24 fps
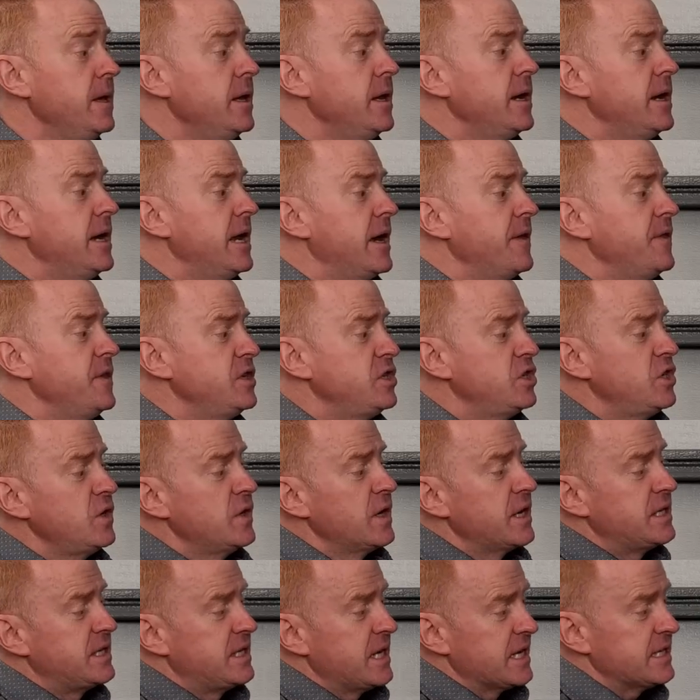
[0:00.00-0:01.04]
Now this
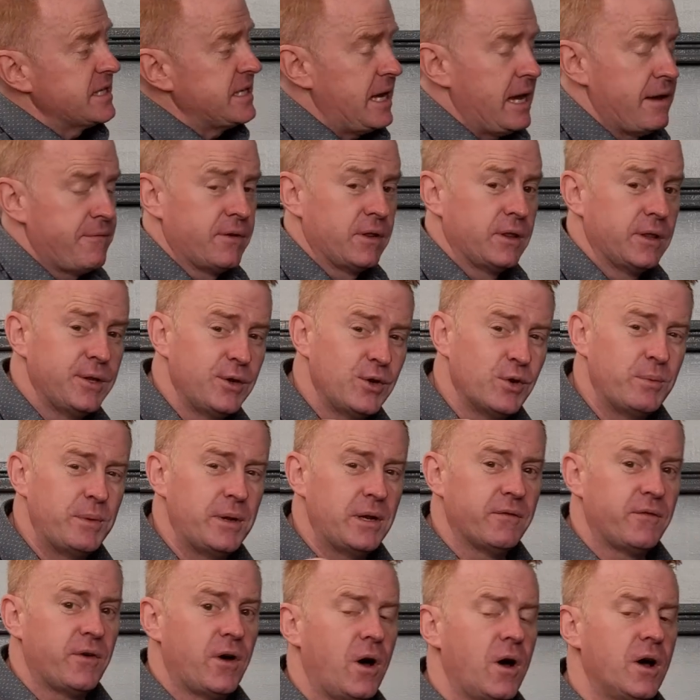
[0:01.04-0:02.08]
unit does have a little bit
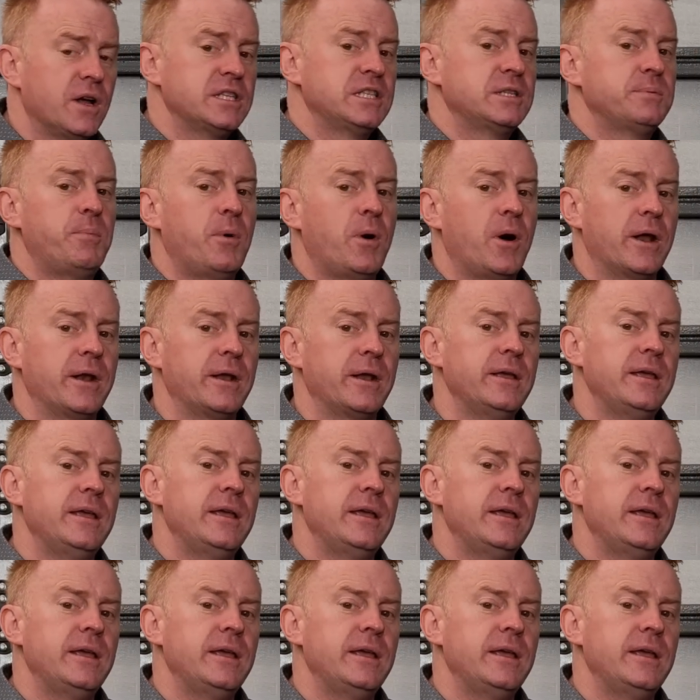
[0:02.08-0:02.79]
of a hotspot.